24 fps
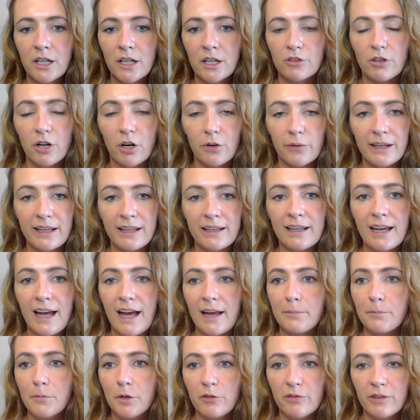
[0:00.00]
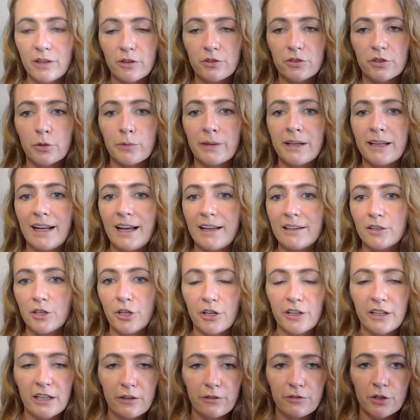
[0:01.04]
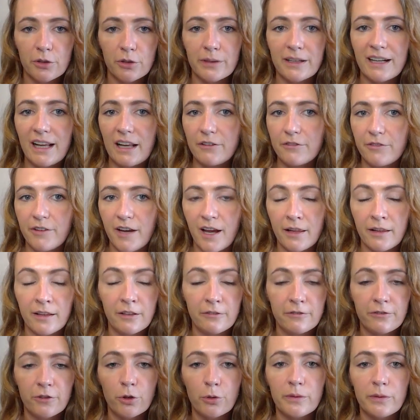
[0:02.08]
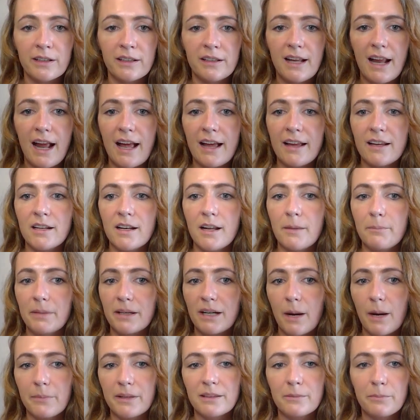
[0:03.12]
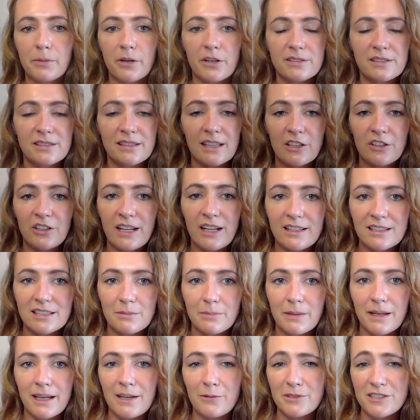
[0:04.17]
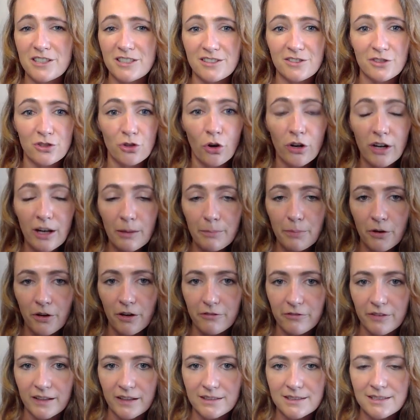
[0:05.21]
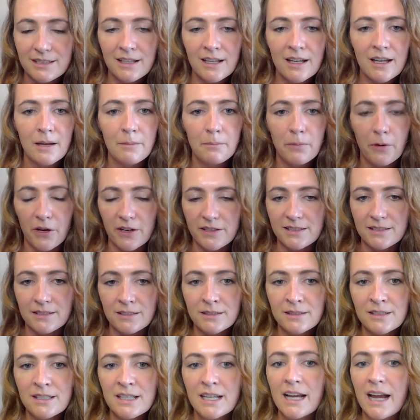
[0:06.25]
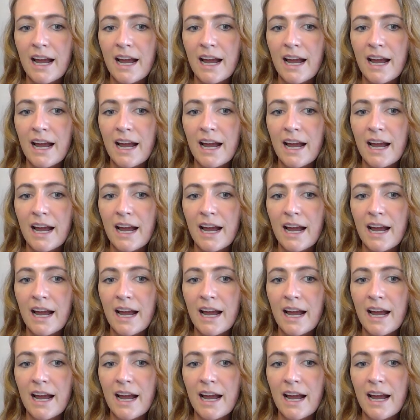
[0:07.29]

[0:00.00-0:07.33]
growing and moving through it and learning through it and failing forward and becoming the person that you need to be, which is not a perfect person.